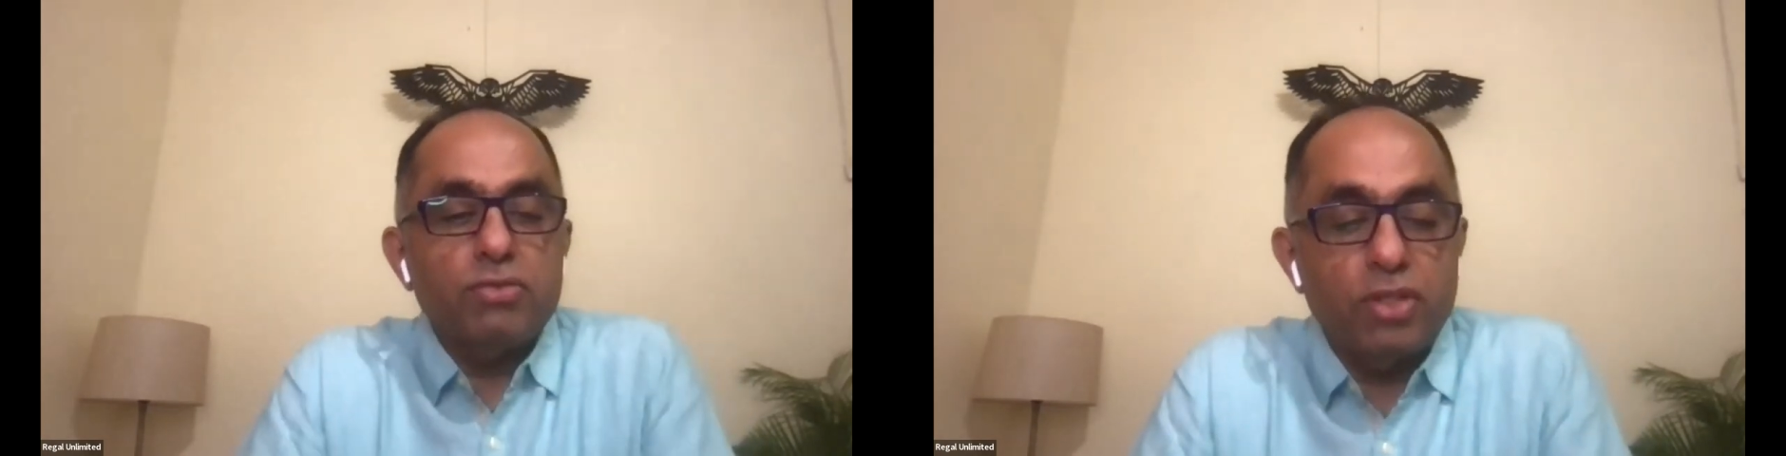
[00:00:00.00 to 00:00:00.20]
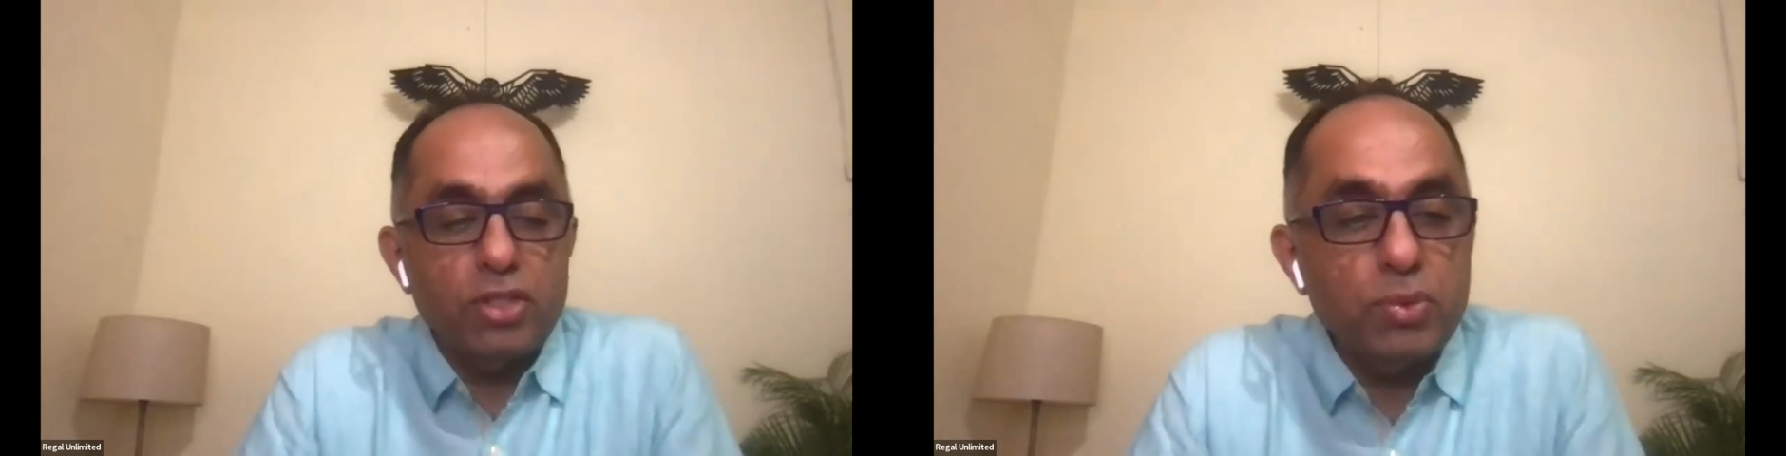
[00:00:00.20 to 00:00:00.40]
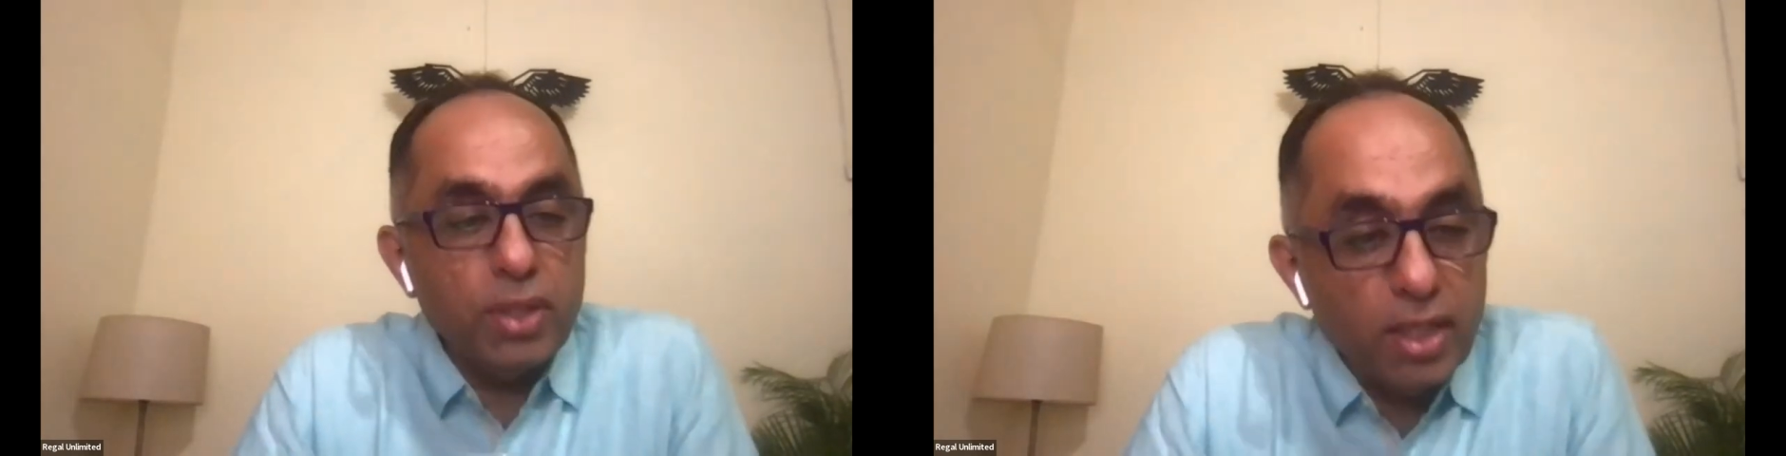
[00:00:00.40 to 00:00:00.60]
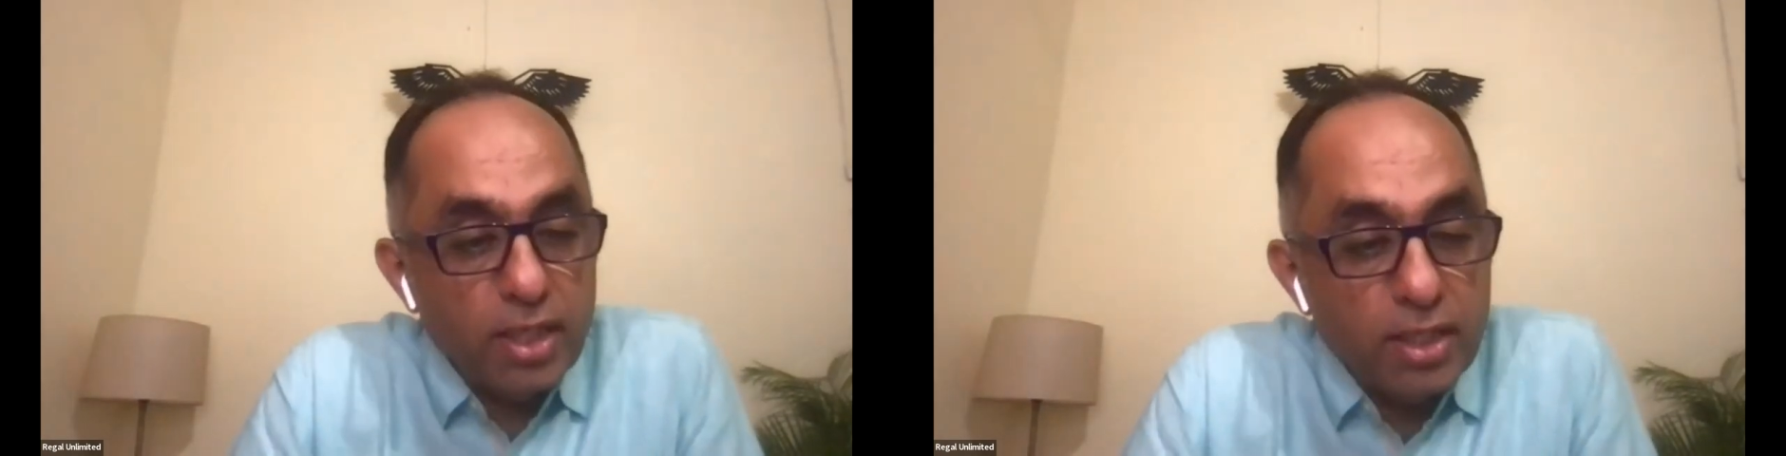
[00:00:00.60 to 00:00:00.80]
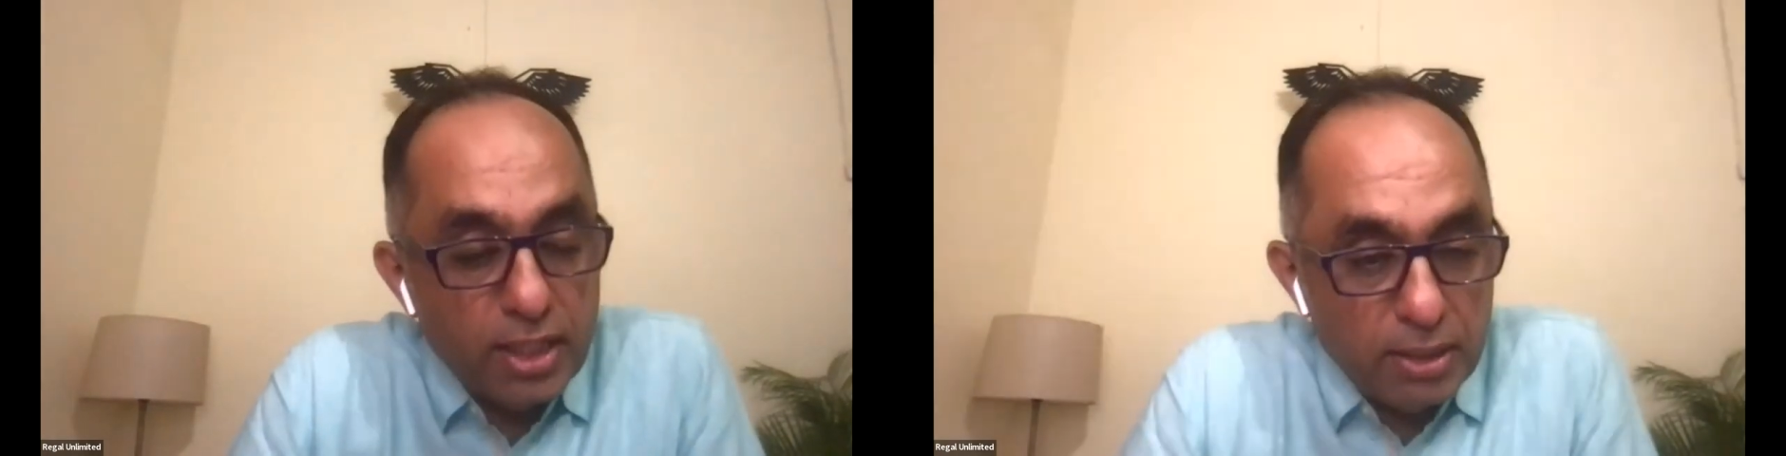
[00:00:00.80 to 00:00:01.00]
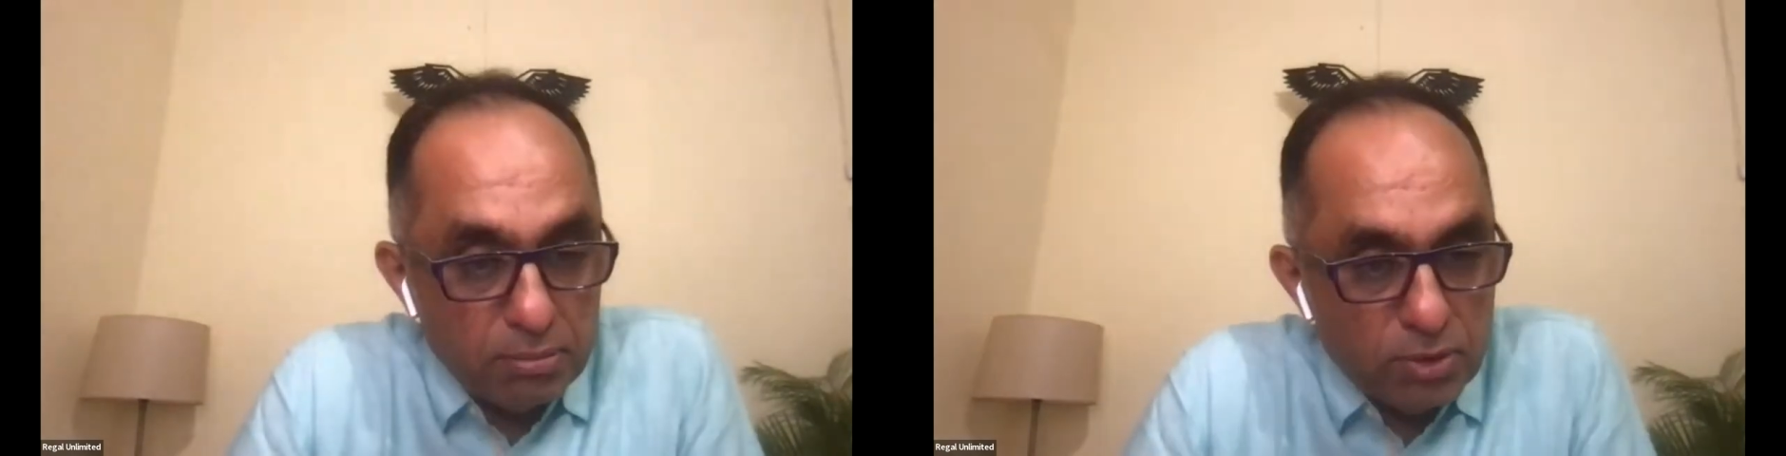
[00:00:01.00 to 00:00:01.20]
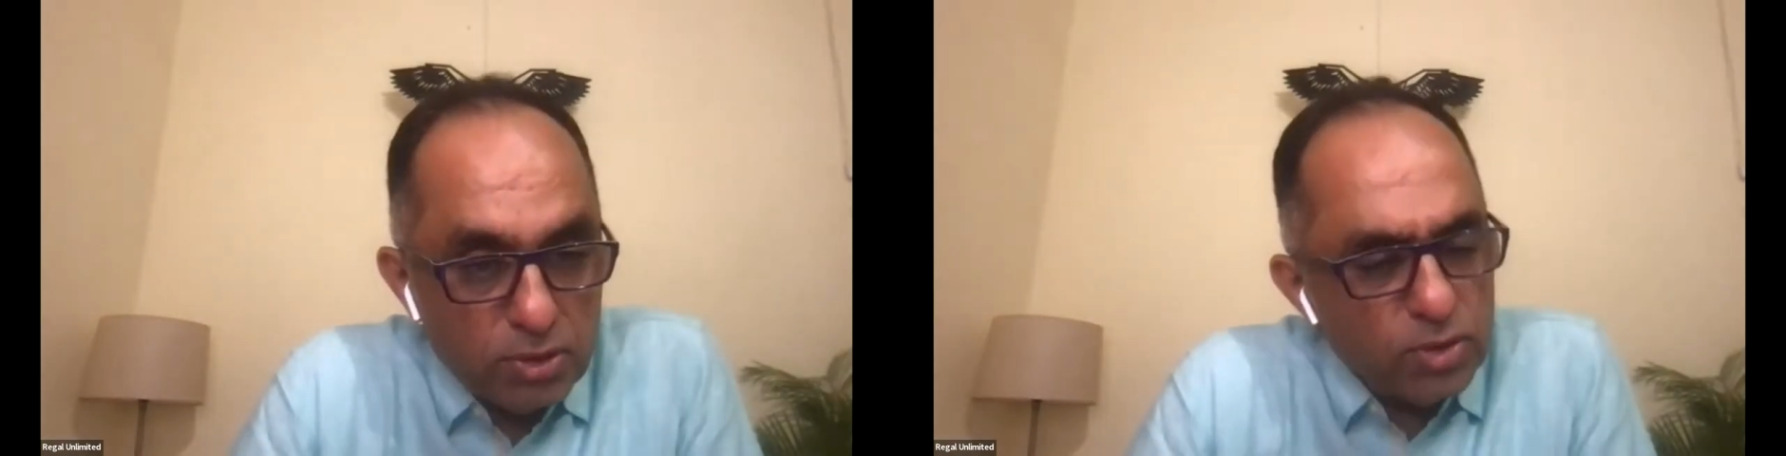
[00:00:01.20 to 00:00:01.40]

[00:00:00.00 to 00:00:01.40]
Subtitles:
one-to-one and in team.